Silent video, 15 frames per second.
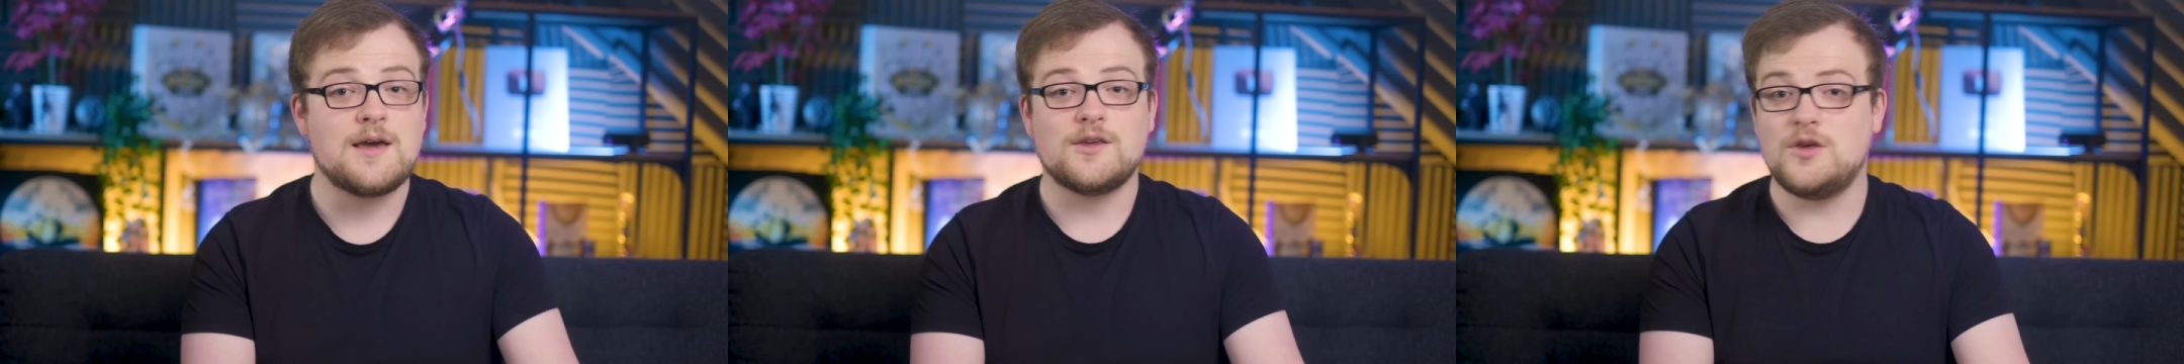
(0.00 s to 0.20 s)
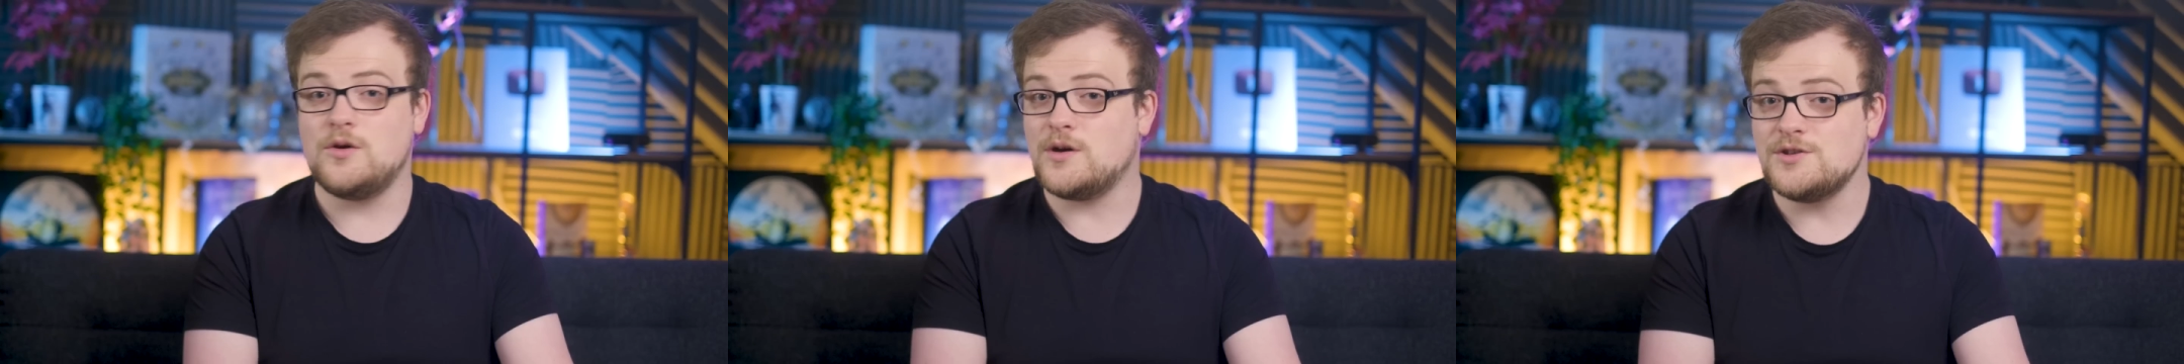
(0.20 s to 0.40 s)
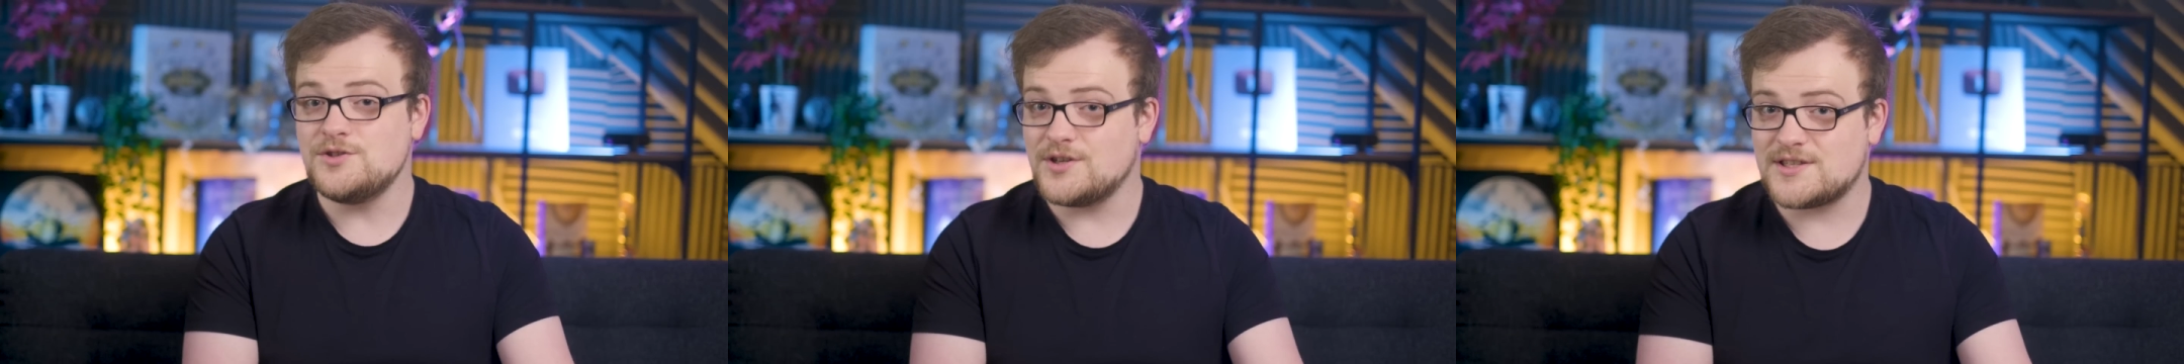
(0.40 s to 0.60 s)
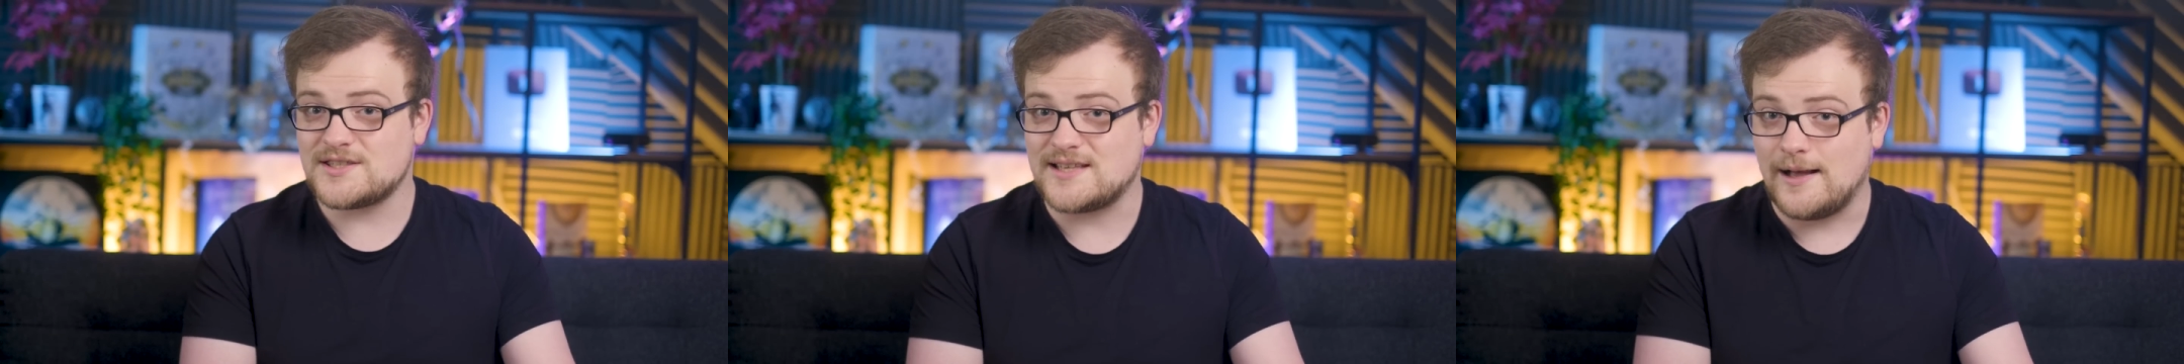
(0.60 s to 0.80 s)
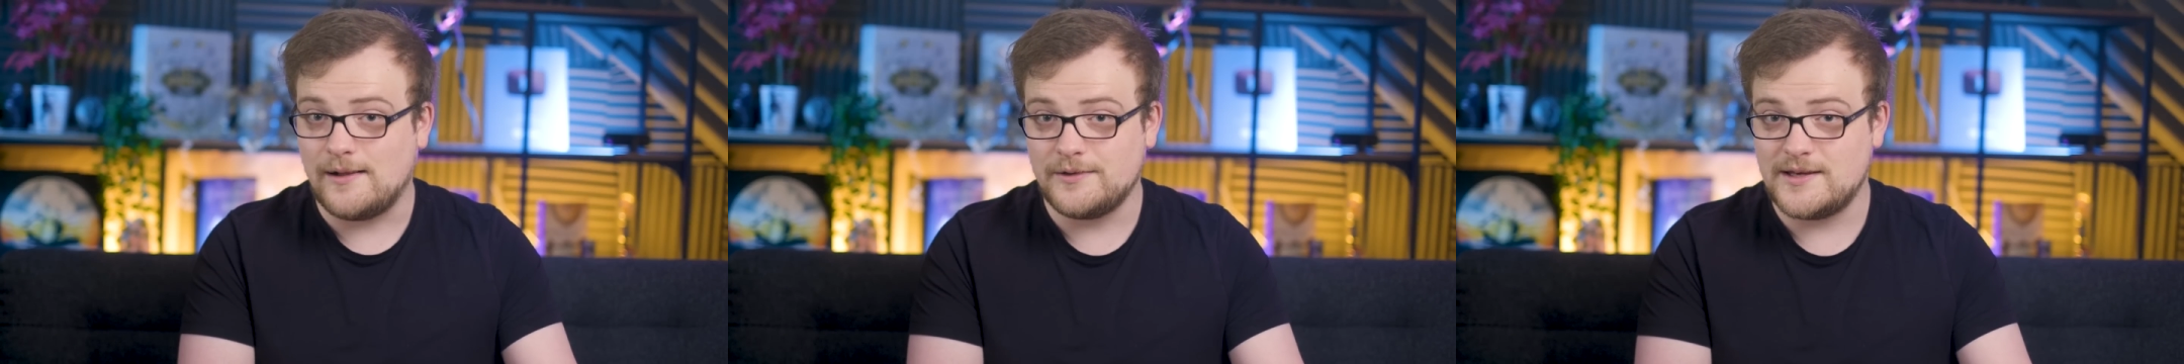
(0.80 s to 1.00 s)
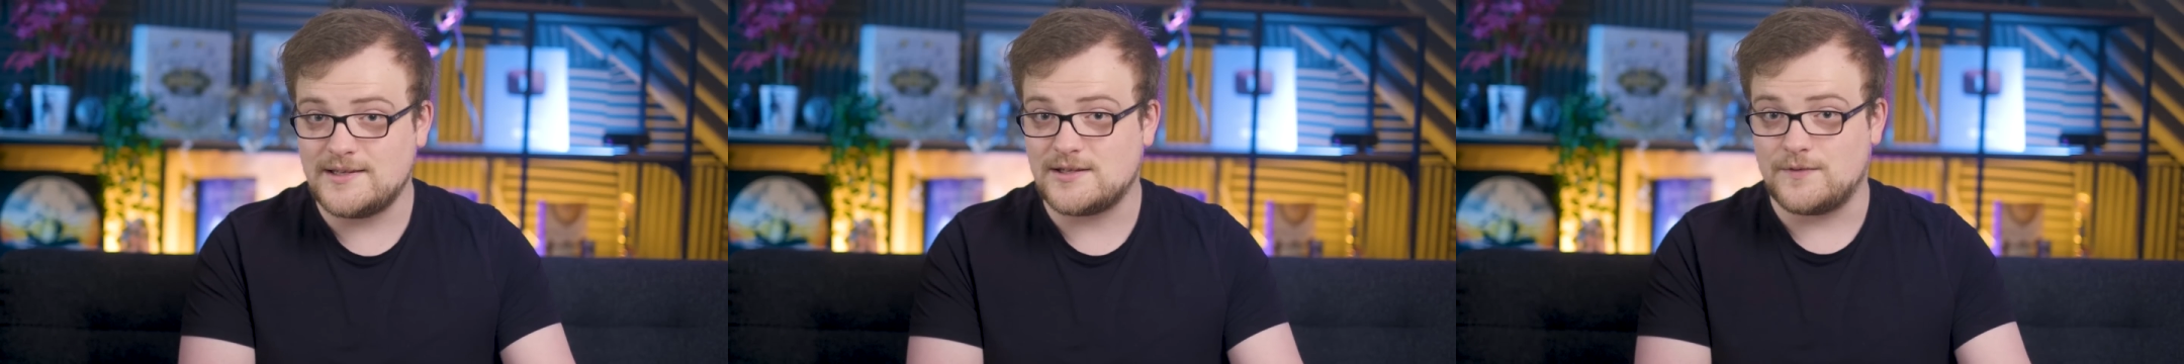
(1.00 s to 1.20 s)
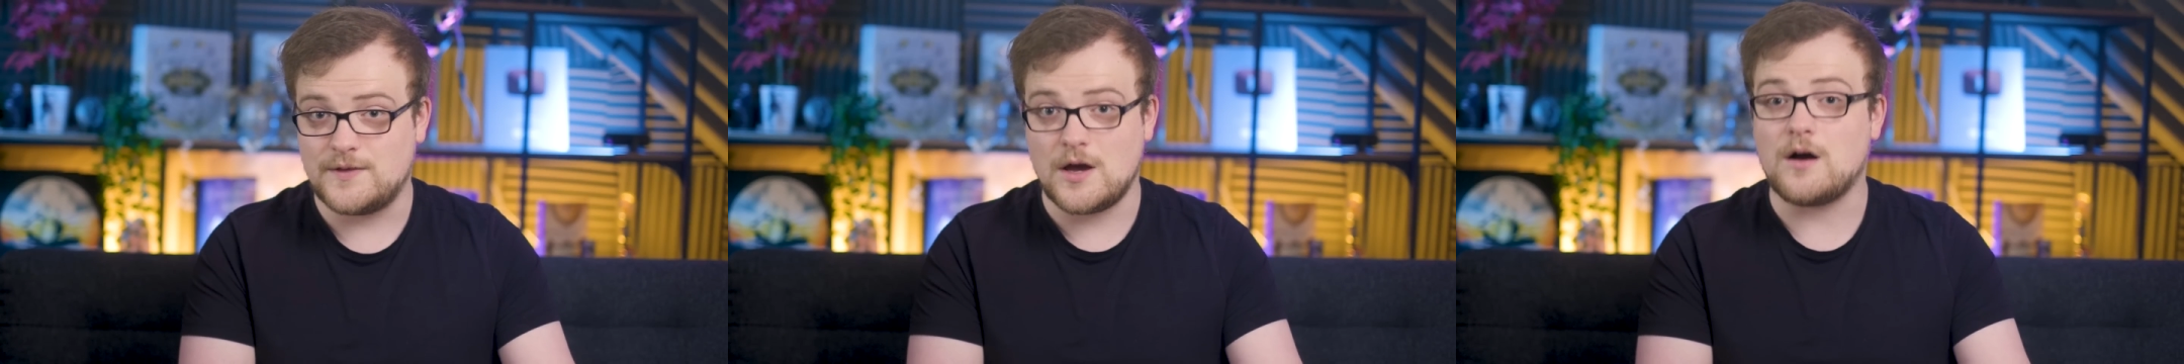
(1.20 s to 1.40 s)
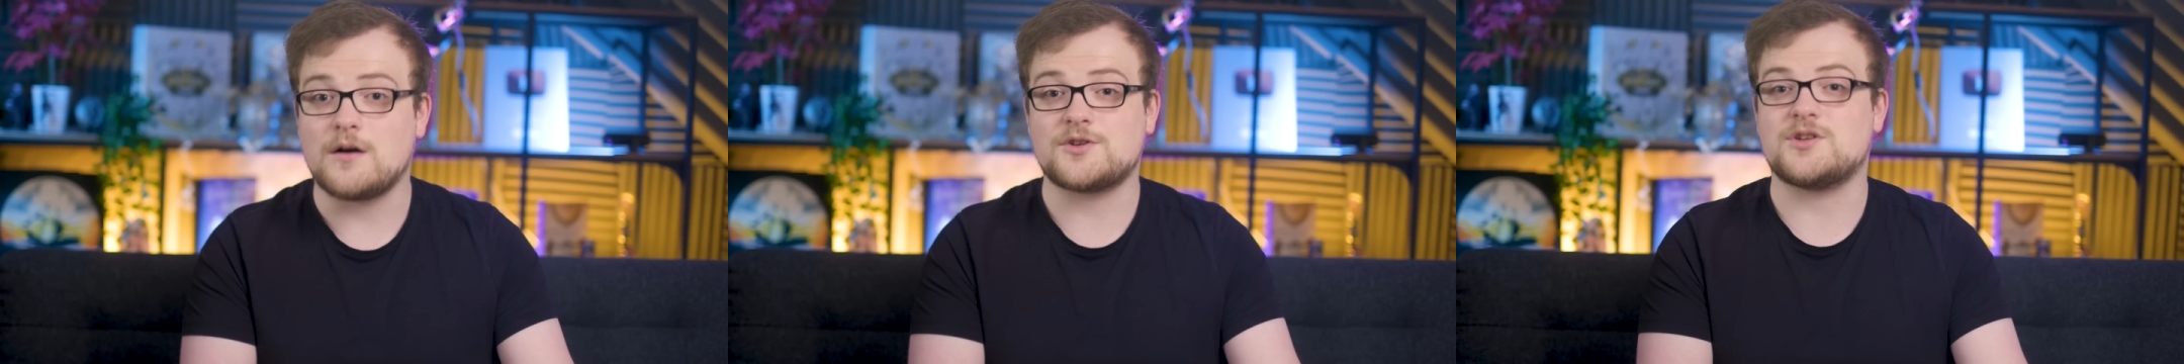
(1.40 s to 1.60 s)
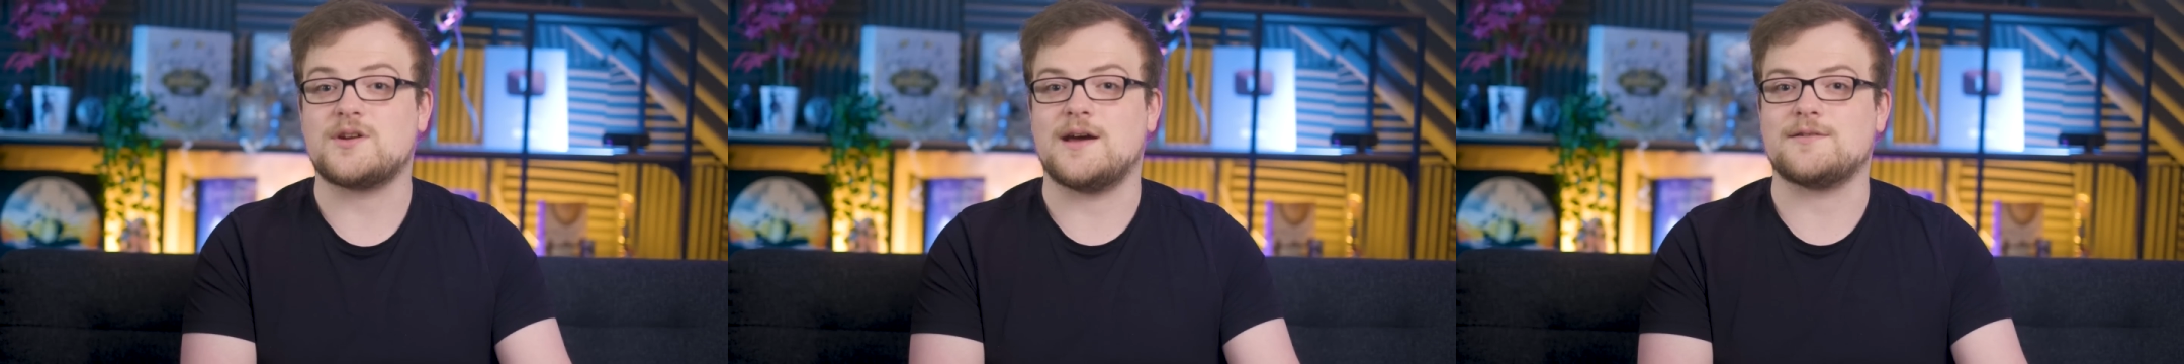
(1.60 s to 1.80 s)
you can just sell these on the auction